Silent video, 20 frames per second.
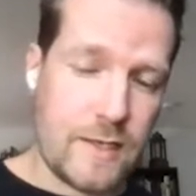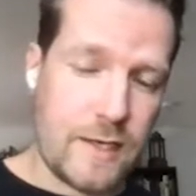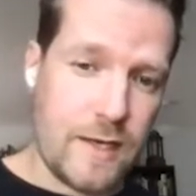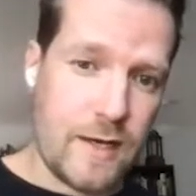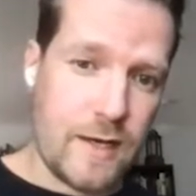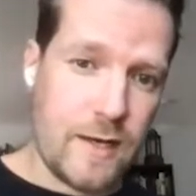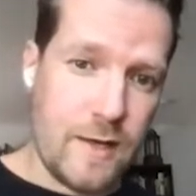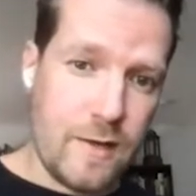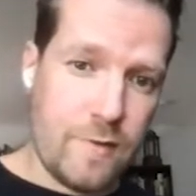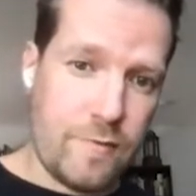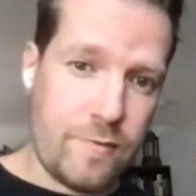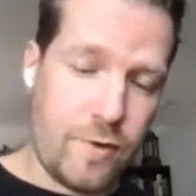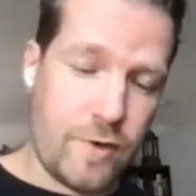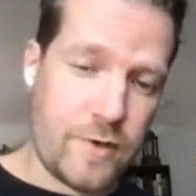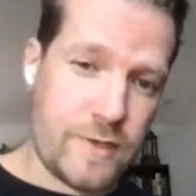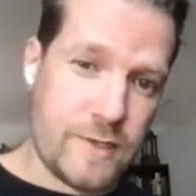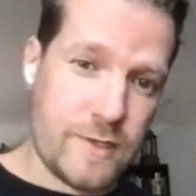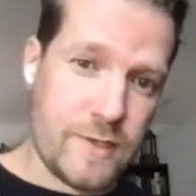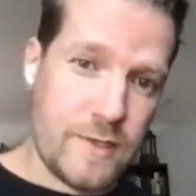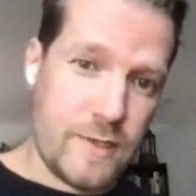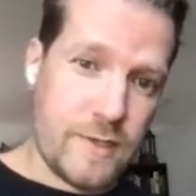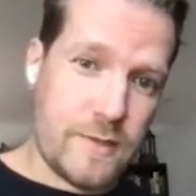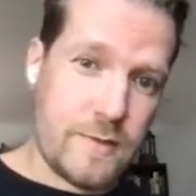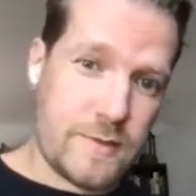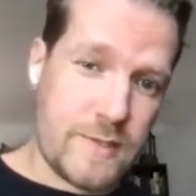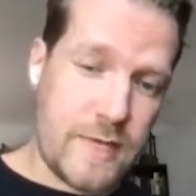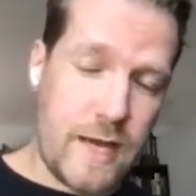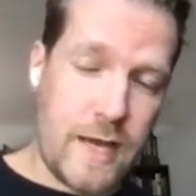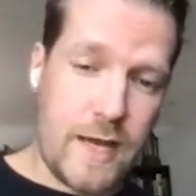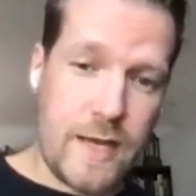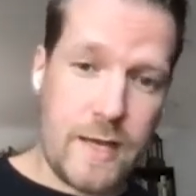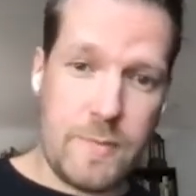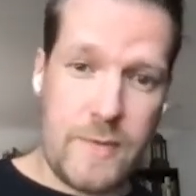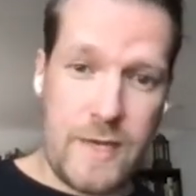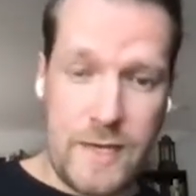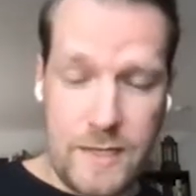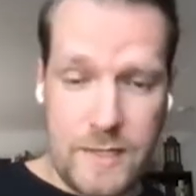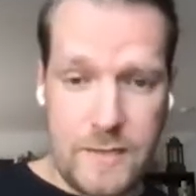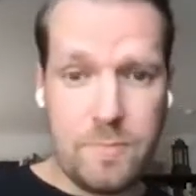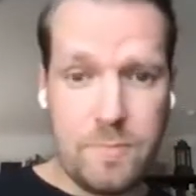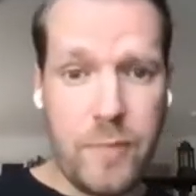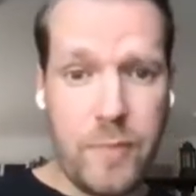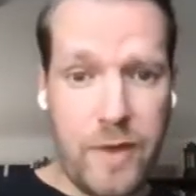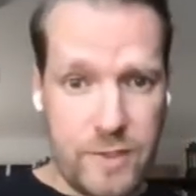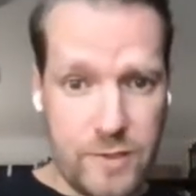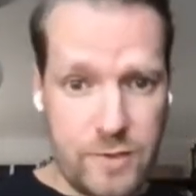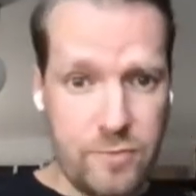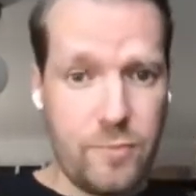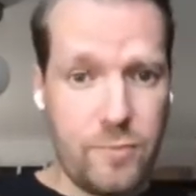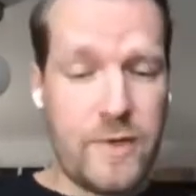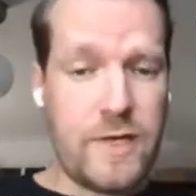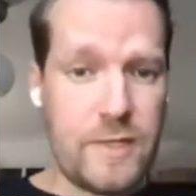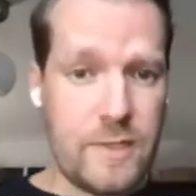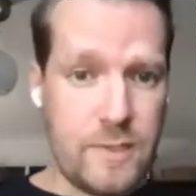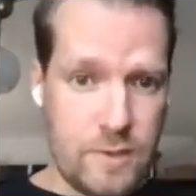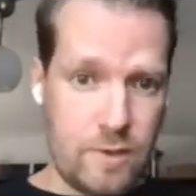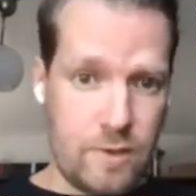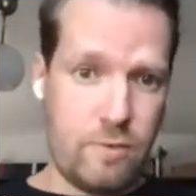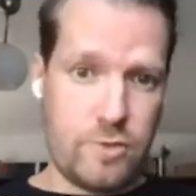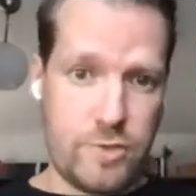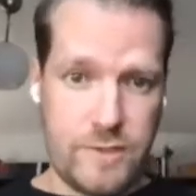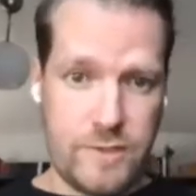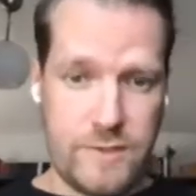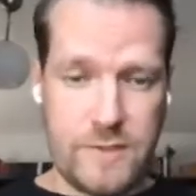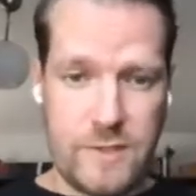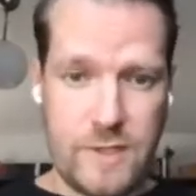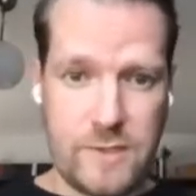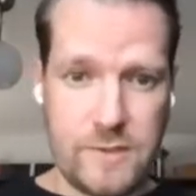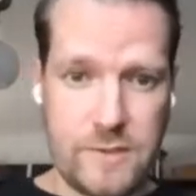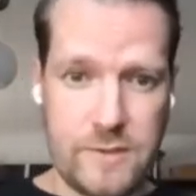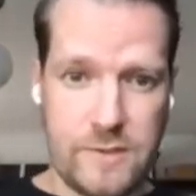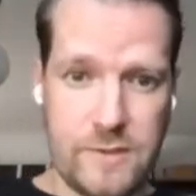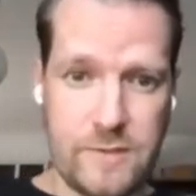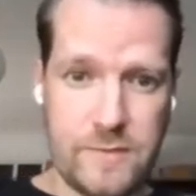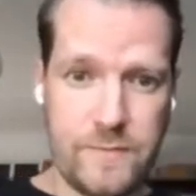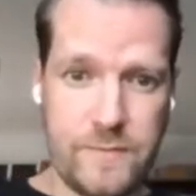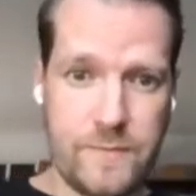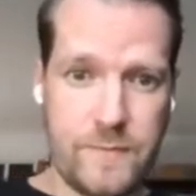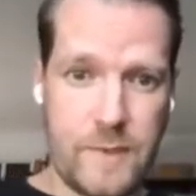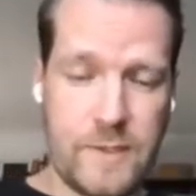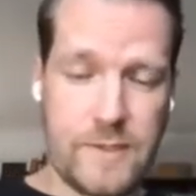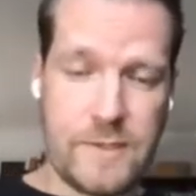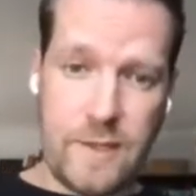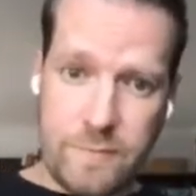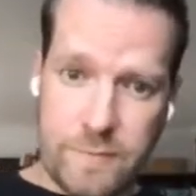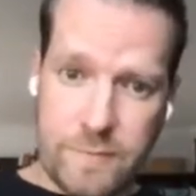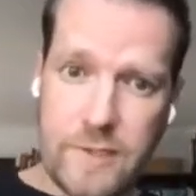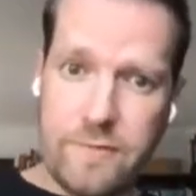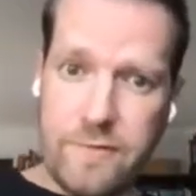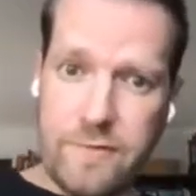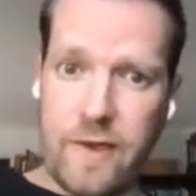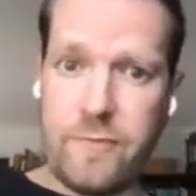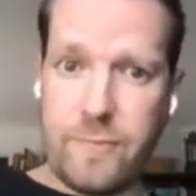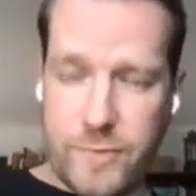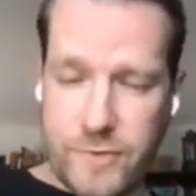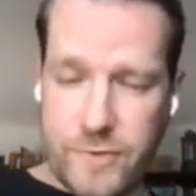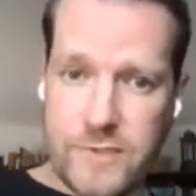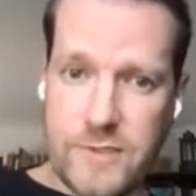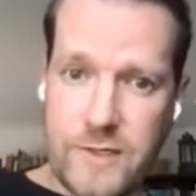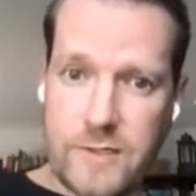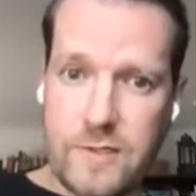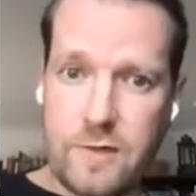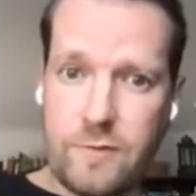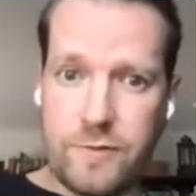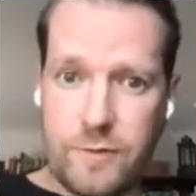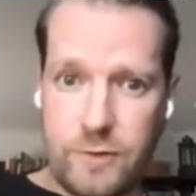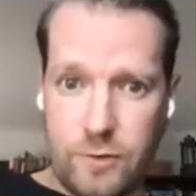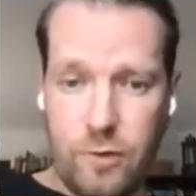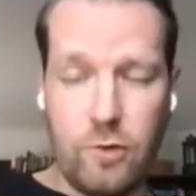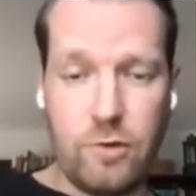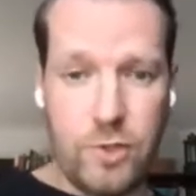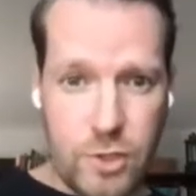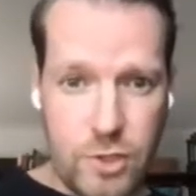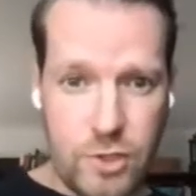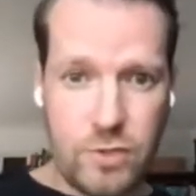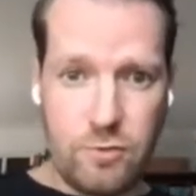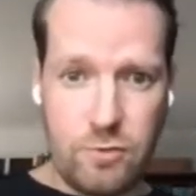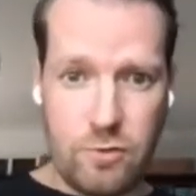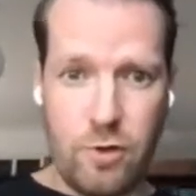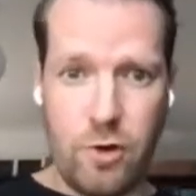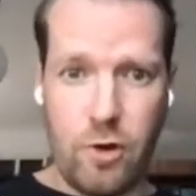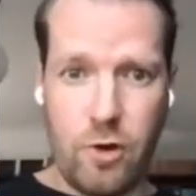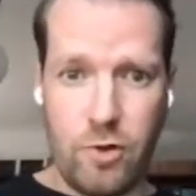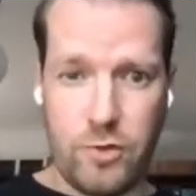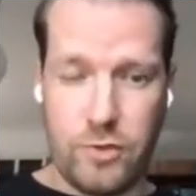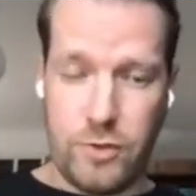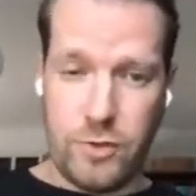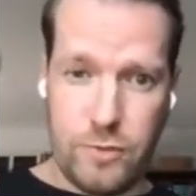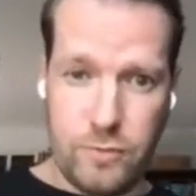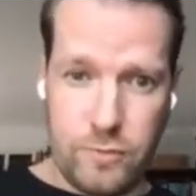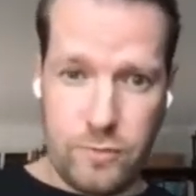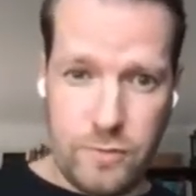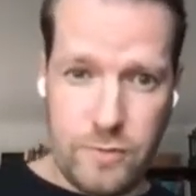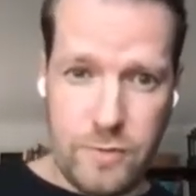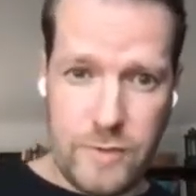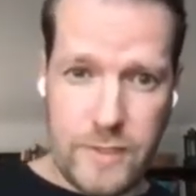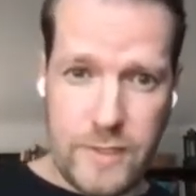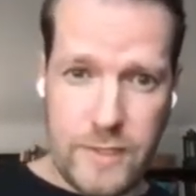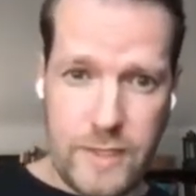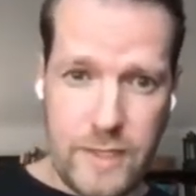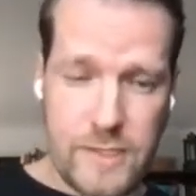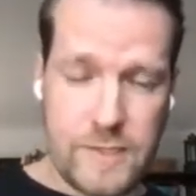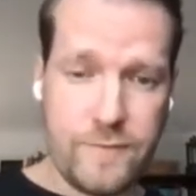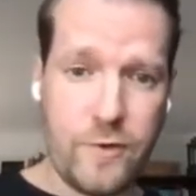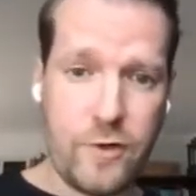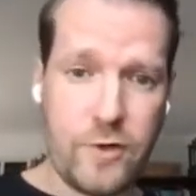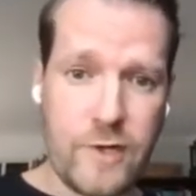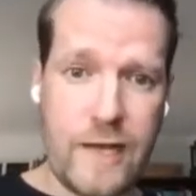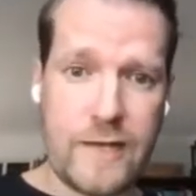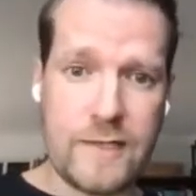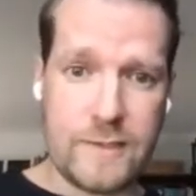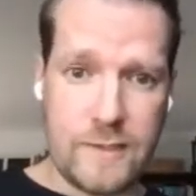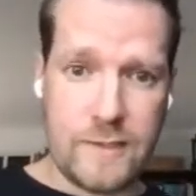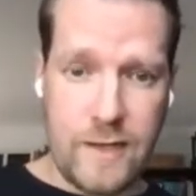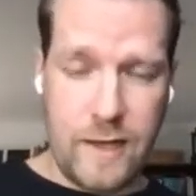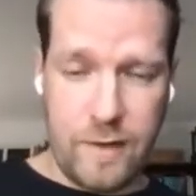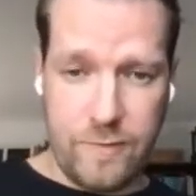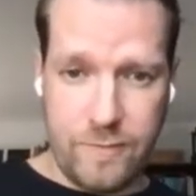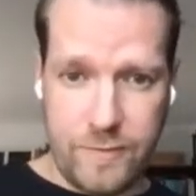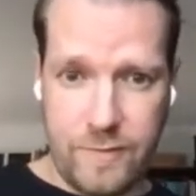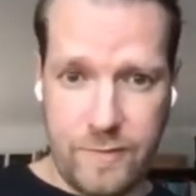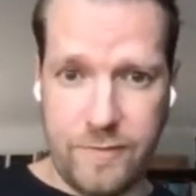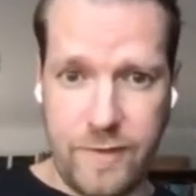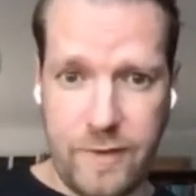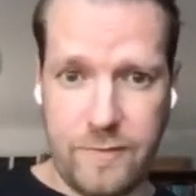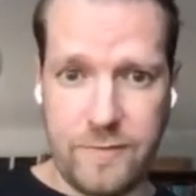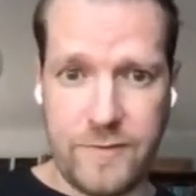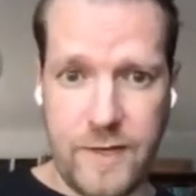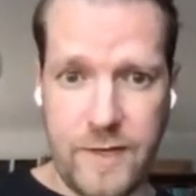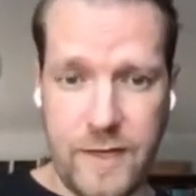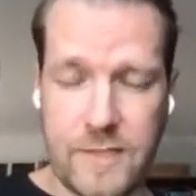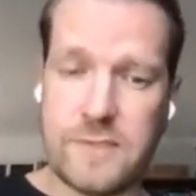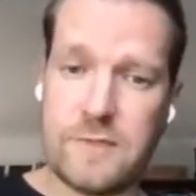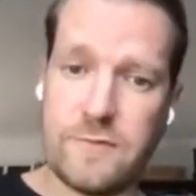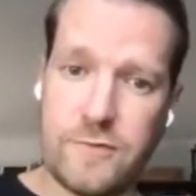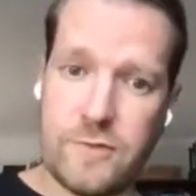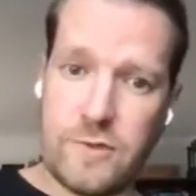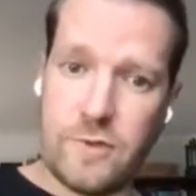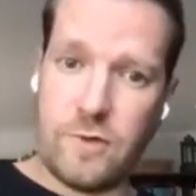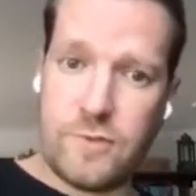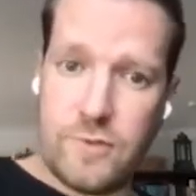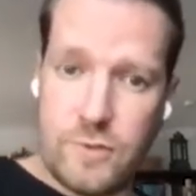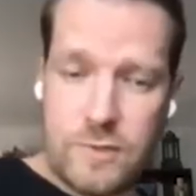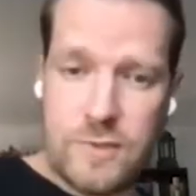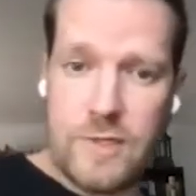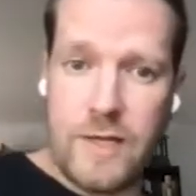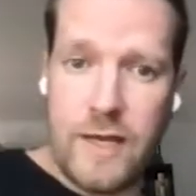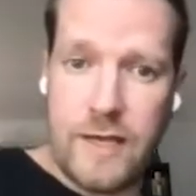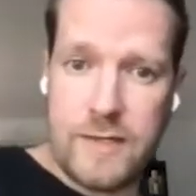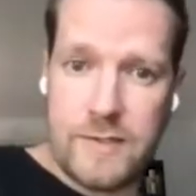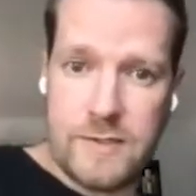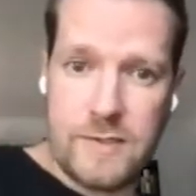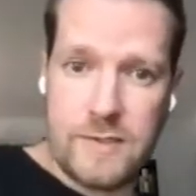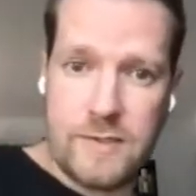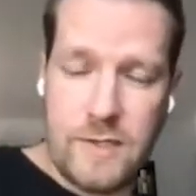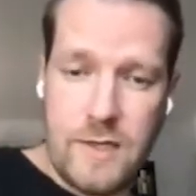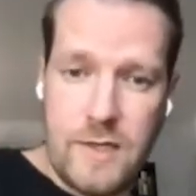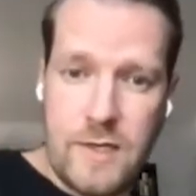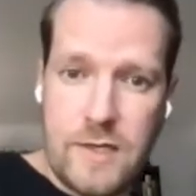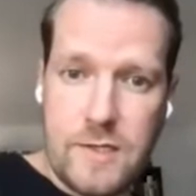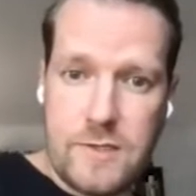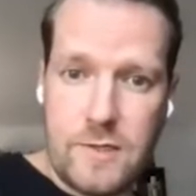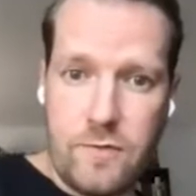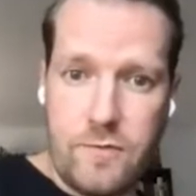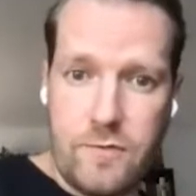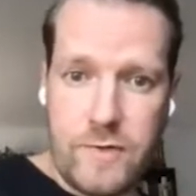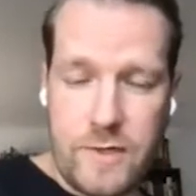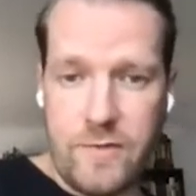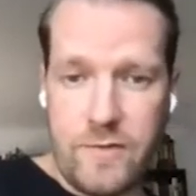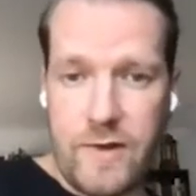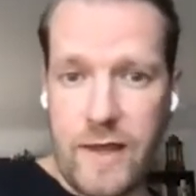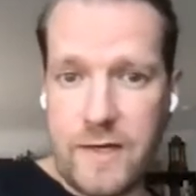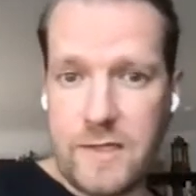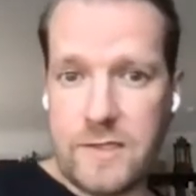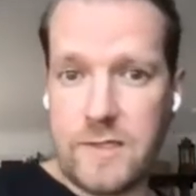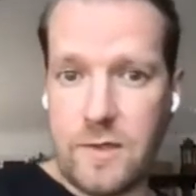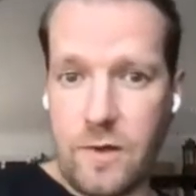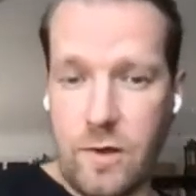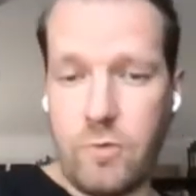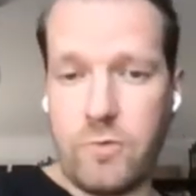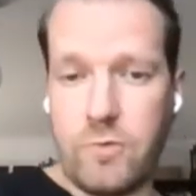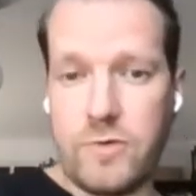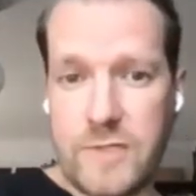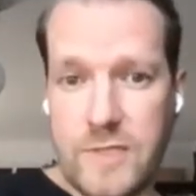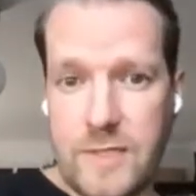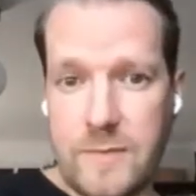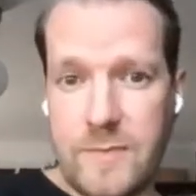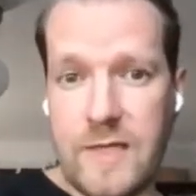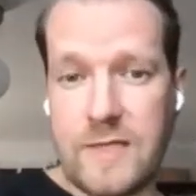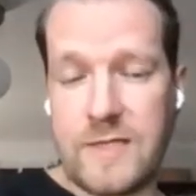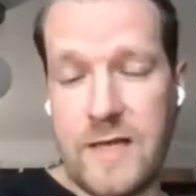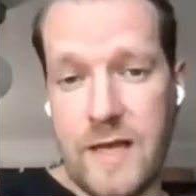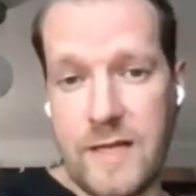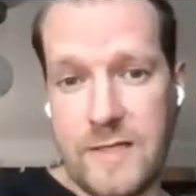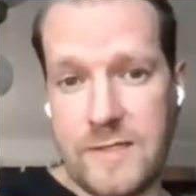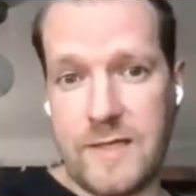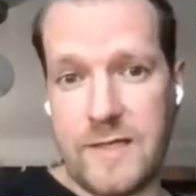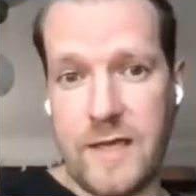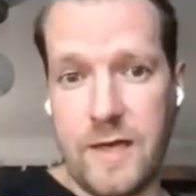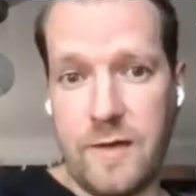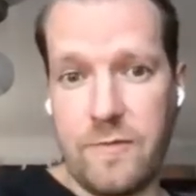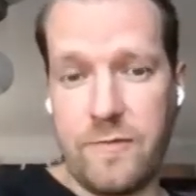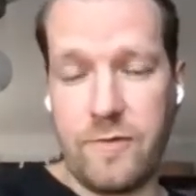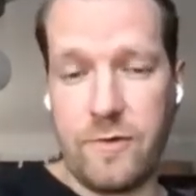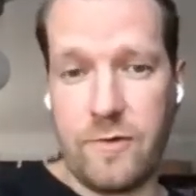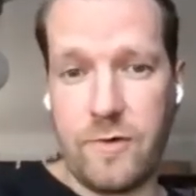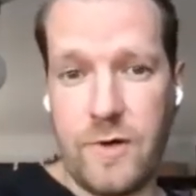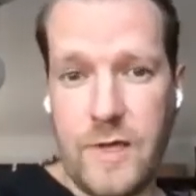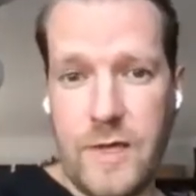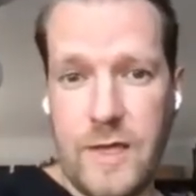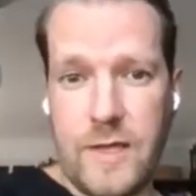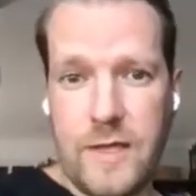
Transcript: care for the time in between the coaching sessions. 75% of the knowledge you learn new is forgotten after 5 days if you don't utilize it. So we created an own team that takes care for,